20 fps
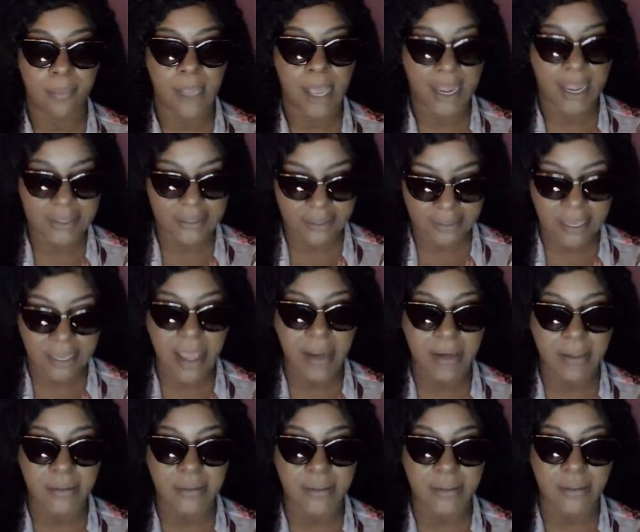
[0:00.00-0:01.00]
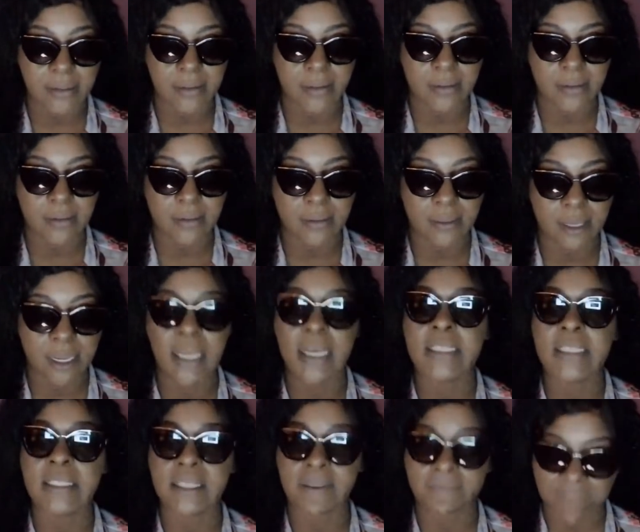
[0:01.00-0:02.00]
I said it. And
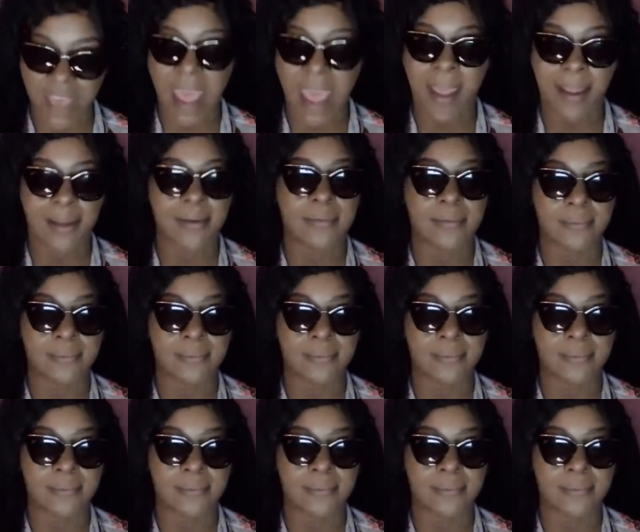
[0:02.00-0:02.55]
it's a fact.